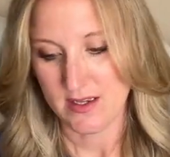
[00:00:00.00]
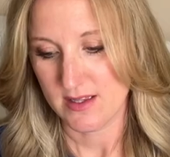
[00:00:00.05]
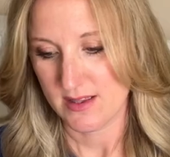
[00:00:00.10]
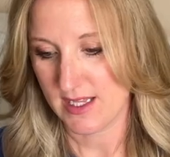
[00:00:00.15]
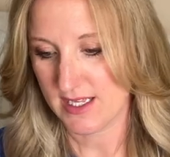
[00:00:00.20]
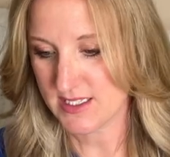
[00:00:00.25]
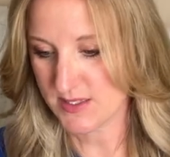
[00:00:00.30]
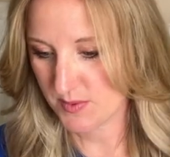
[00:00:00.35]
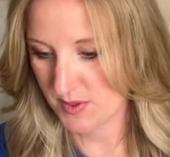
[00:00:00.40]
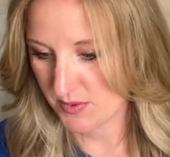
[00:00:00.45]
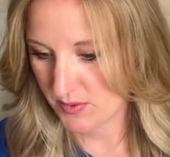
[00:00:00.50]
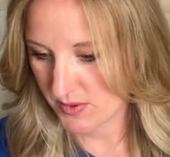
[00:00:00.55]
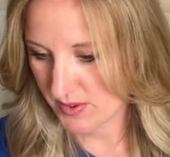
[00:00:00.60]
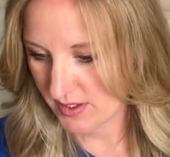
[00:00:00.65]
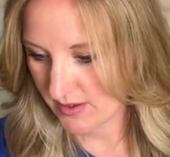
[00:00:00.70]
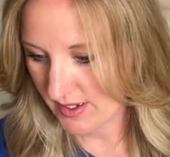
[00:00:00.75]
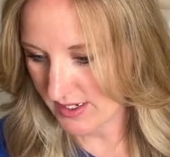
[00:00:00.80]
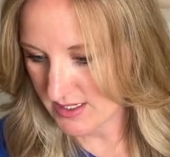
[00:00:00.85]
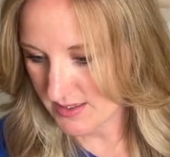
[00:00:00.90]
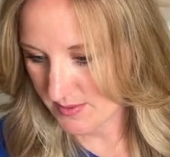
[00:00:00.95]
That's what I
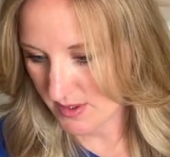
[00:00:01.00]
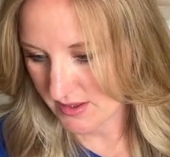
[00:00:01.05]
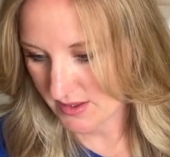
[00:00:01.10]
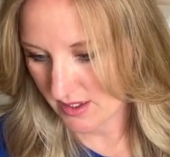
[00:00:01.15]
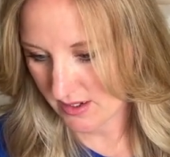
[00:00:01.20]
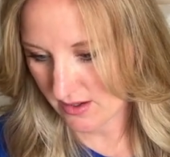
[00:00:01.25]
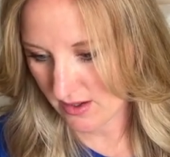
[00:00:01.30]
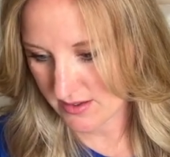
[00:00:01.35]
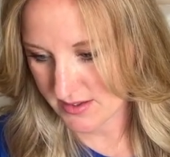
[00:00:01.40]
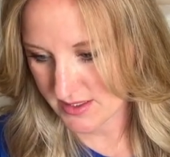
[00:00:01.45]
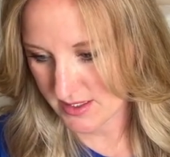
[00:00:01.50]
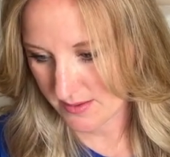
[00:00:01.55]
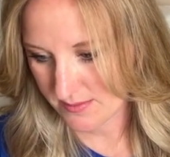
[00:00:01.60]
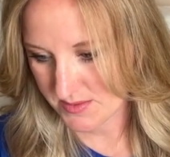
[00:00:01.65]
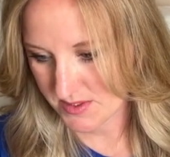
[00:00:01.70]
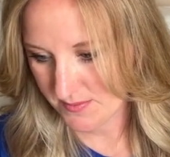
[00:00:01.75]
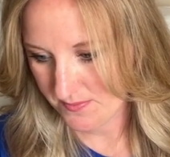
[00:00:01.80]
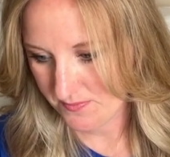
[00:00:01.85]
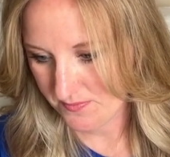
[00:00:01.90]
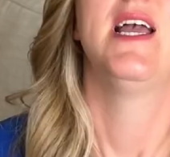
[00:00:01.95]
really liked about that concept.